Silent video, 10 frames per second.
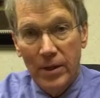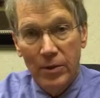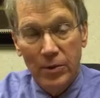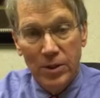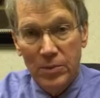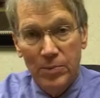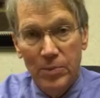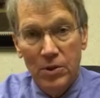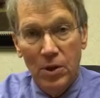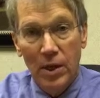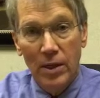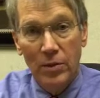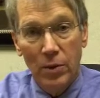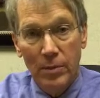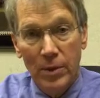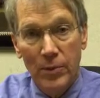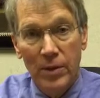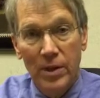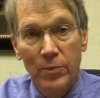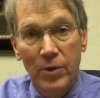You can talk normally
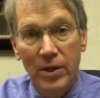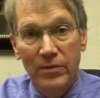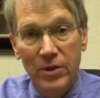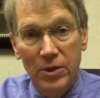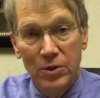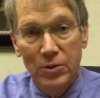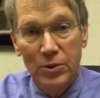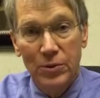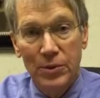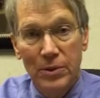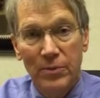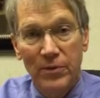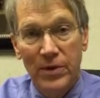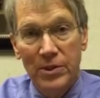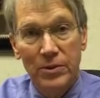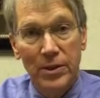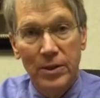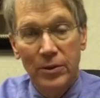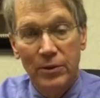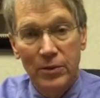with them. We have teachers using them, professors at
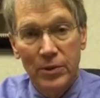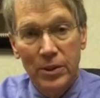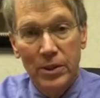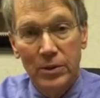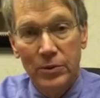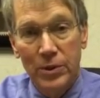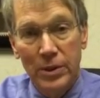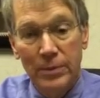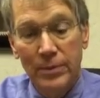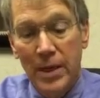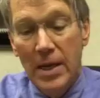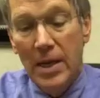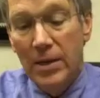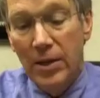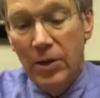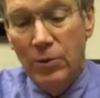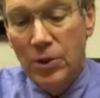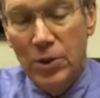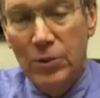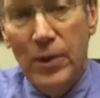the university using them. You just do